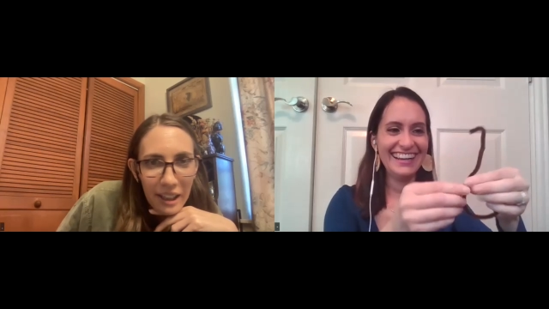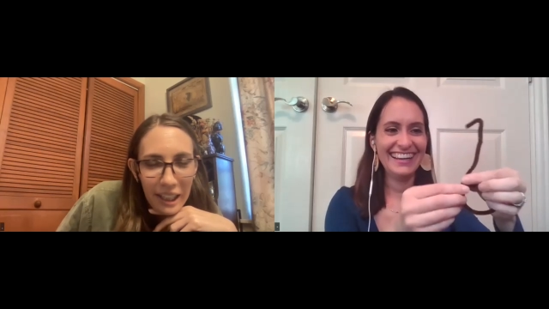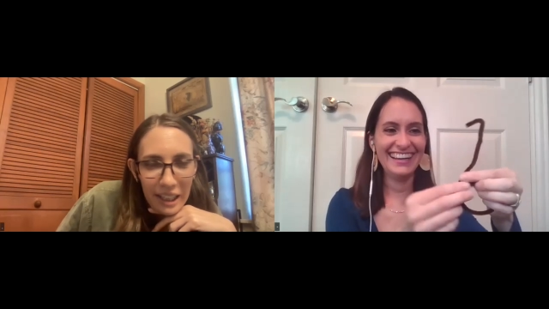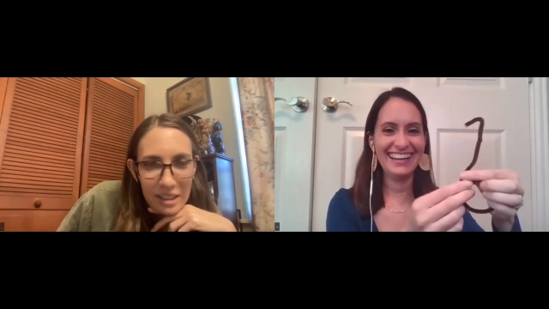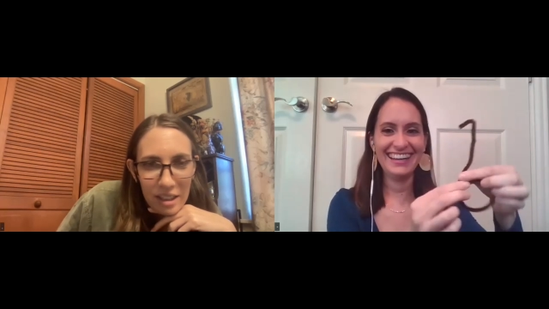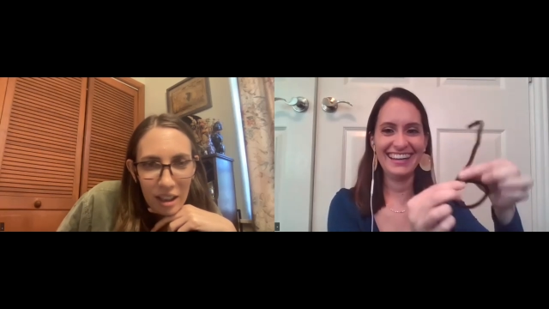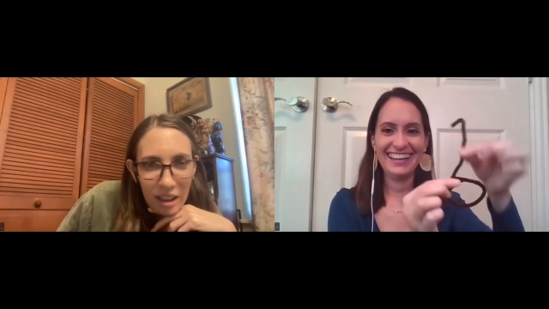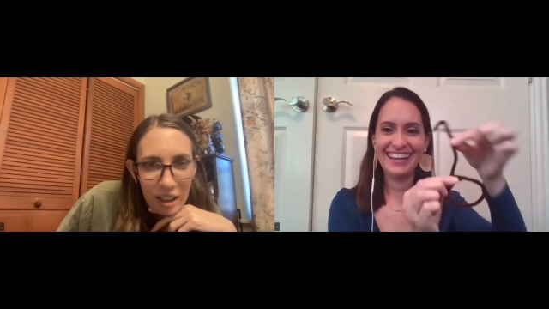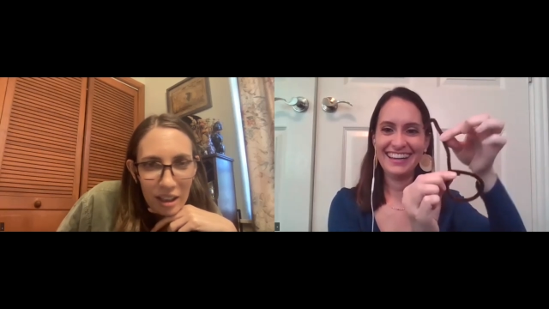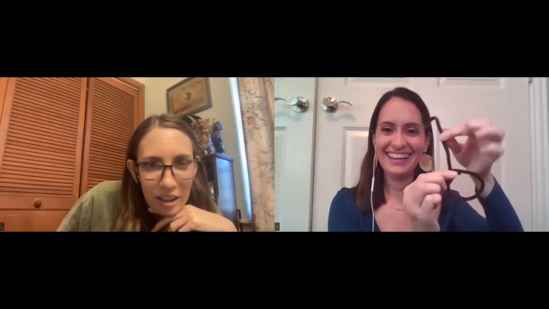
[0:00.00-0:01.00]
Speaker 1: It's
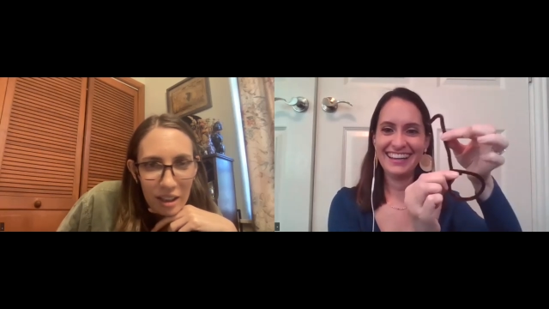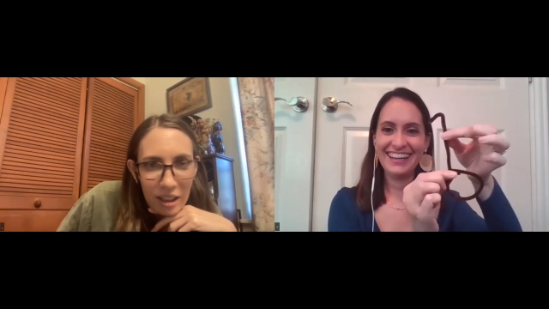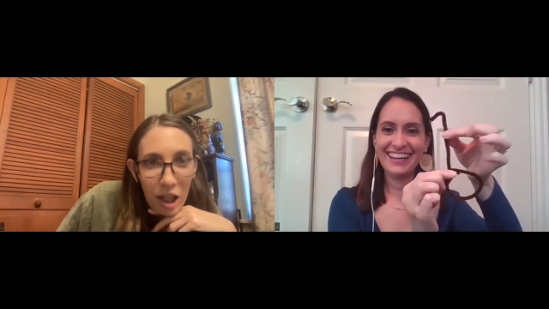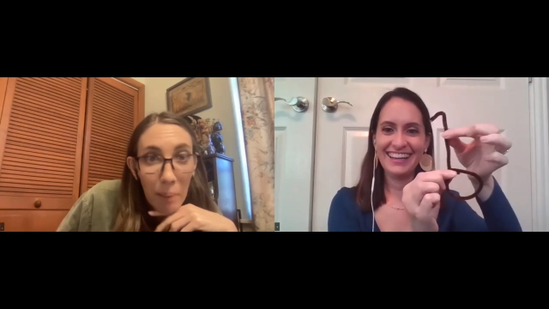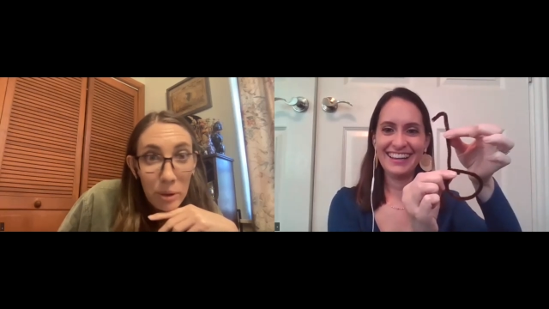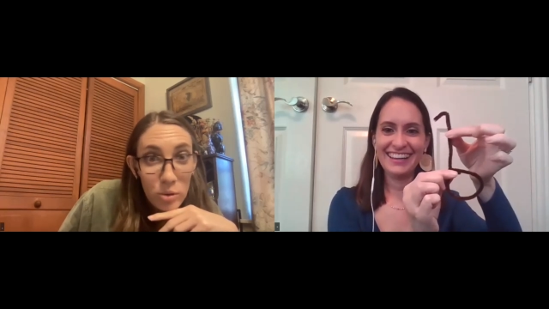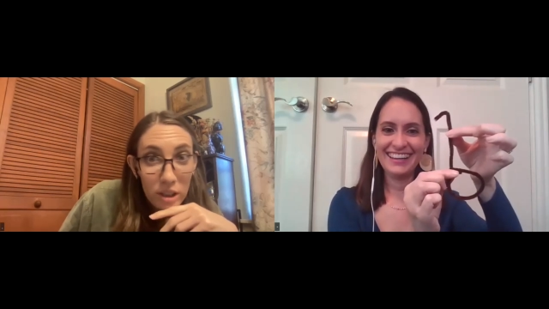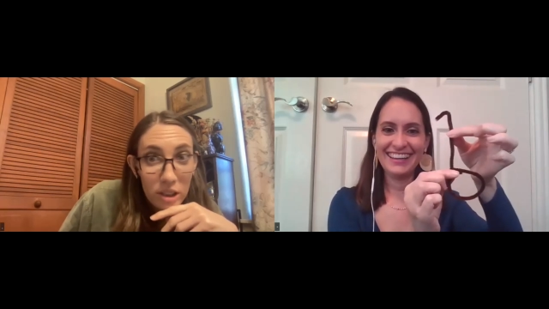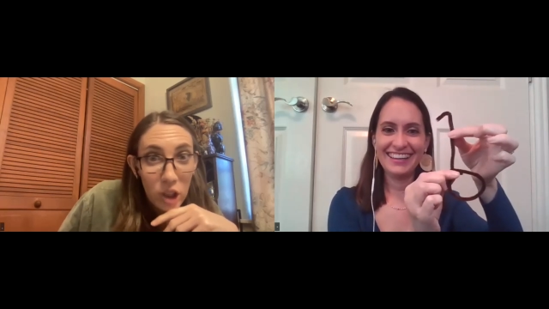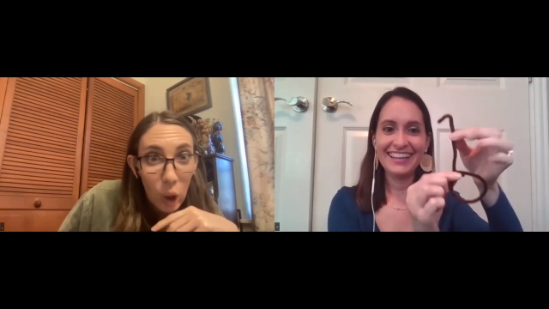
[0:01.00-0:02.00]
a a
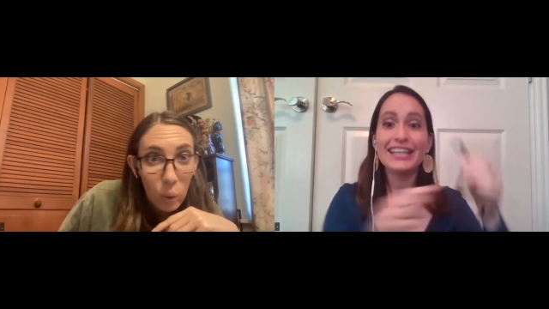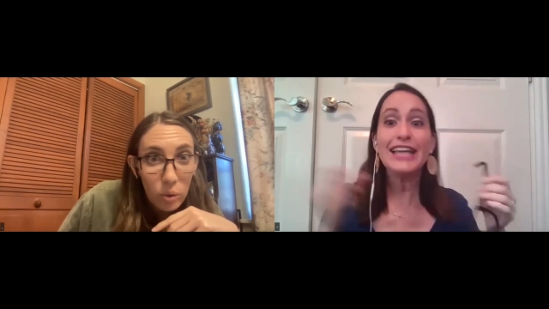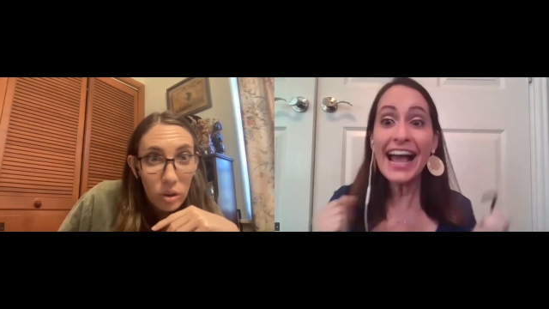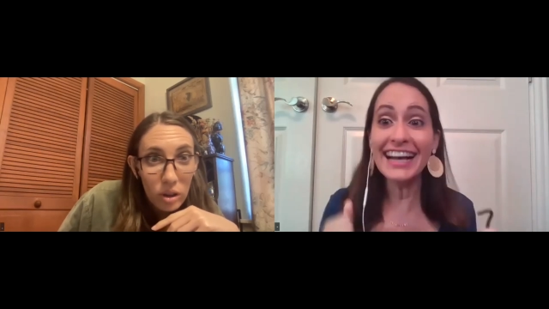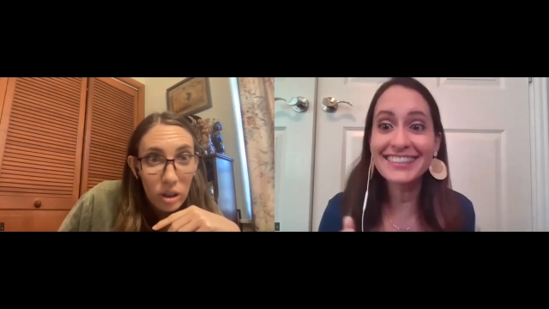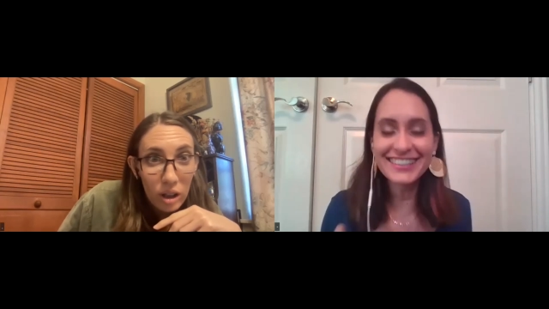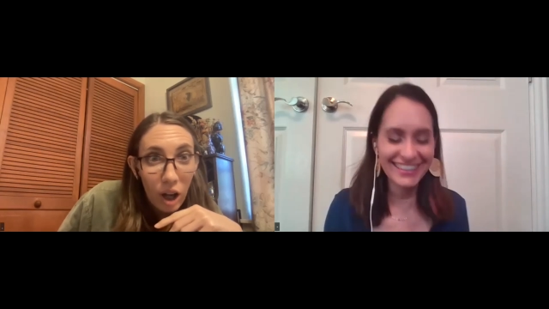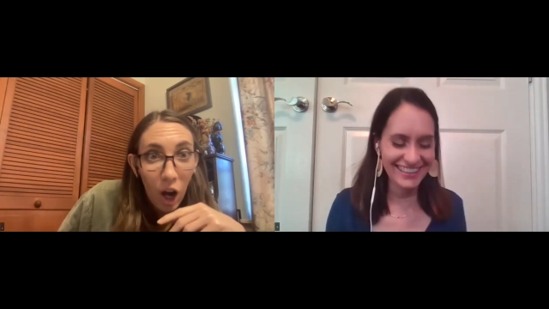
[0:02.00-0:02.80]
music note. Yes.